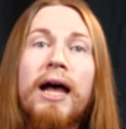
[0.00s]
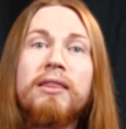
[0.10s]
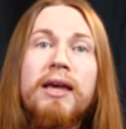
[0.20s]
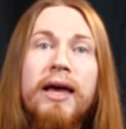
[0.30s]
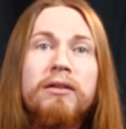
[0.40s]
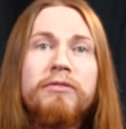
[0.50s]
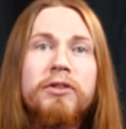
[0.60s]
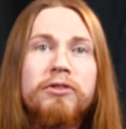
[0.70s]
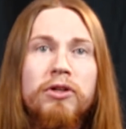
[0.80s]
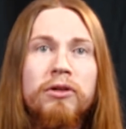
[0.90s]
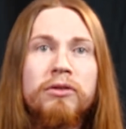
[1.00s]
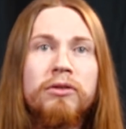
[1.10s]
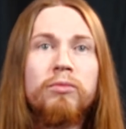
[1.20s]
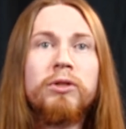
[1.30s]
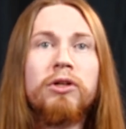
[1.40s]
At the end of your
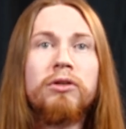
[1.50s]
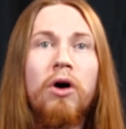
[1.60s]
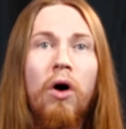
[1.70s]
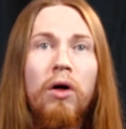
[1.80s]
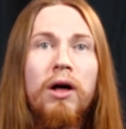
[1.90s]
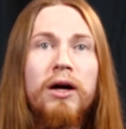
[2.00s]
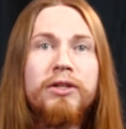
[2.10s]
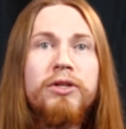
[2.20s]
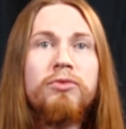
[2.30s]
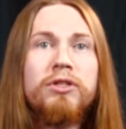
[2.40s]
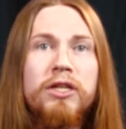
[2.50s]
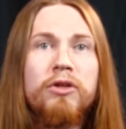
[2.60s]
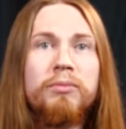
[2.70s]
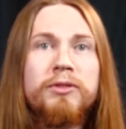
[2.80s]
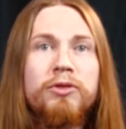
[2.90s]
turn, return all unused
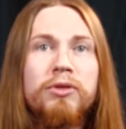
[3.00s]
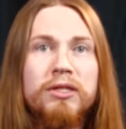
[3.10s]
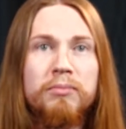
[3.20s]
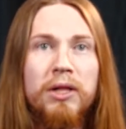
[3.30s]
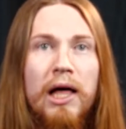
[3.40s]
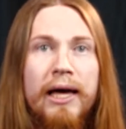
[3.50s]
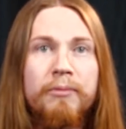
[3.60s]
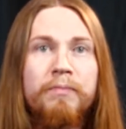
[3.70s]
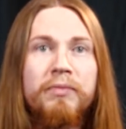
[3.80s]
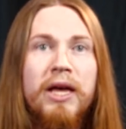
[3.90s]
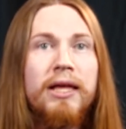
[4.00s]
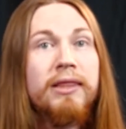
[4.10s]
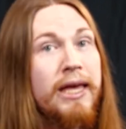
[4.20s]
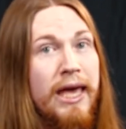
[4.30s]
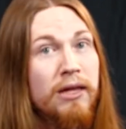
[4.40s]
cubes to the supply.
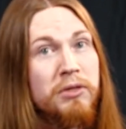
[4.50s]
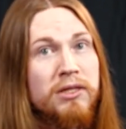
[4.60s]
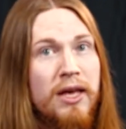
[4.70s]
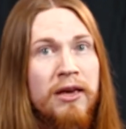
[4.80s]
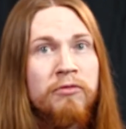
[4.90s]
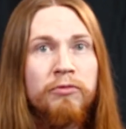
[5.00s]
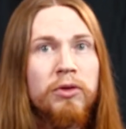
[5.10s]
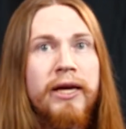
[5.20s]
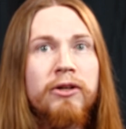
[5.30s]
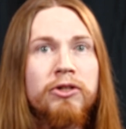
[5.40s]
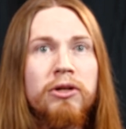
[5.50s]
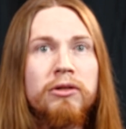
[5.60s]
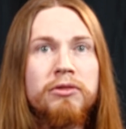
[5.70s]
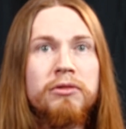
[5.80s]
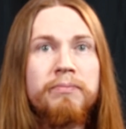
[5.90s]
They can't be saved for later
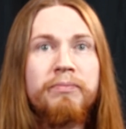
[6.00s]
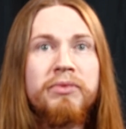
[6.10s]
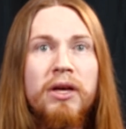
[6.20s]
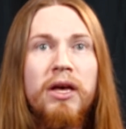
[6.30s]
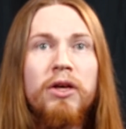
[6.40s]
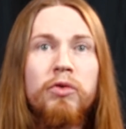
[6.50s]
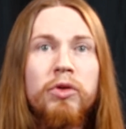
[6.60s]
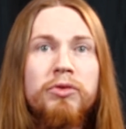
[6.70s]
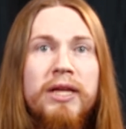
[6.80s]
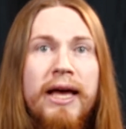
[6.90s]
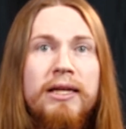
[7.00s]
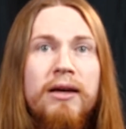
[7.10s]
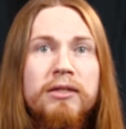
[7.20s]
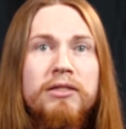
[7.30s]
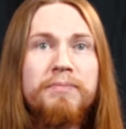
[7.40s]
turns. You lose any
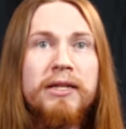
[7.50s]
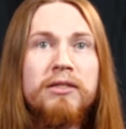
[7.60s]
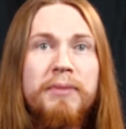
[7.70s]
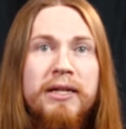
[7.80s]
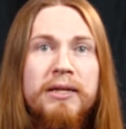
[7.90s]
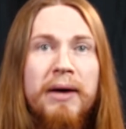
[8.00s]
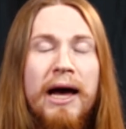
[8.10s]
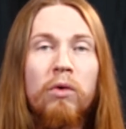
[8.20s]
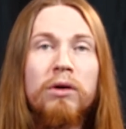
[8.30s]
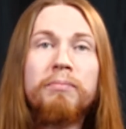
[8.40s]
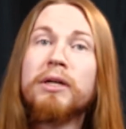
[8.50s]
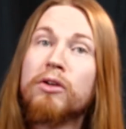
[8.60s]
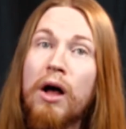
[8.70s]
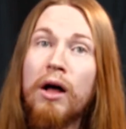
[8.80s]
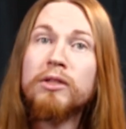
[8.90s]
unspent spending power, but
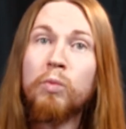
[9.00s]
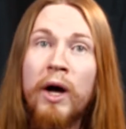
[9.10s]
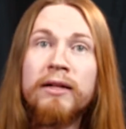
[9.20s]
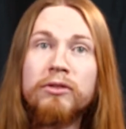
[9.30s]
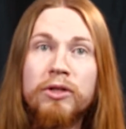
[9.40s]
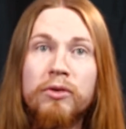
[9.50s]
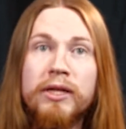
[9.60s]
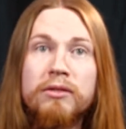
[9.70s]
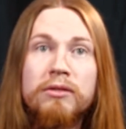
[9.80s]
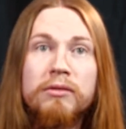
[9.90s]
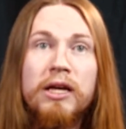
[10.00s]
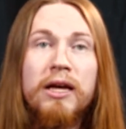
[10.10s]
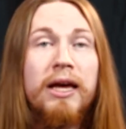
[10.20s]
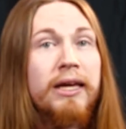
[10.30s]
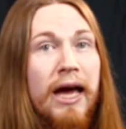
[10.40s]
not wild tokens.
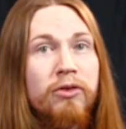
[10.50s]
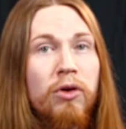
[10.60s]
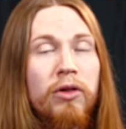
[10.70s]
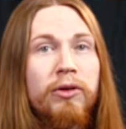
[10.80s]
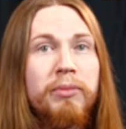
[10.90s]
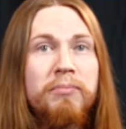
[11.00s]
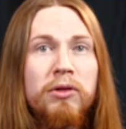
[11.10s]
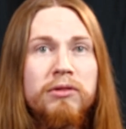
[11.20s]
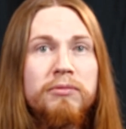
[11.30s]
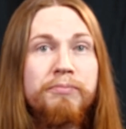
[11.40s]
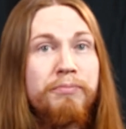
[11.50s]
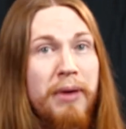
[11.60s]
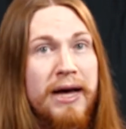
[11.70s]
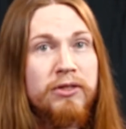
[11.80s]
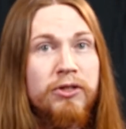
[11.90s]
Gather all your meeples,
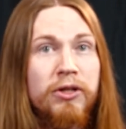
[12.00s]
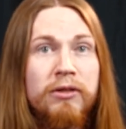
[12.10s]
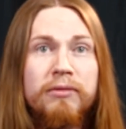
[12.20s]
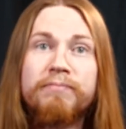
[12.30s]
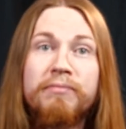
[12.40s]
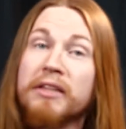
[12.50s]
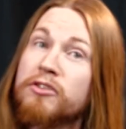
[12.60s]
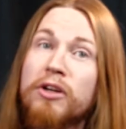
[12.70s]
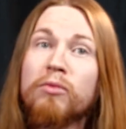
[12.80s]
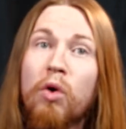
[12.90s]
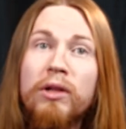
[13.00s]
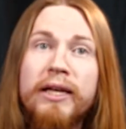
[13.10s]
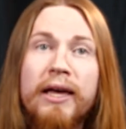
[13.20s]
pass the turn, and start rolling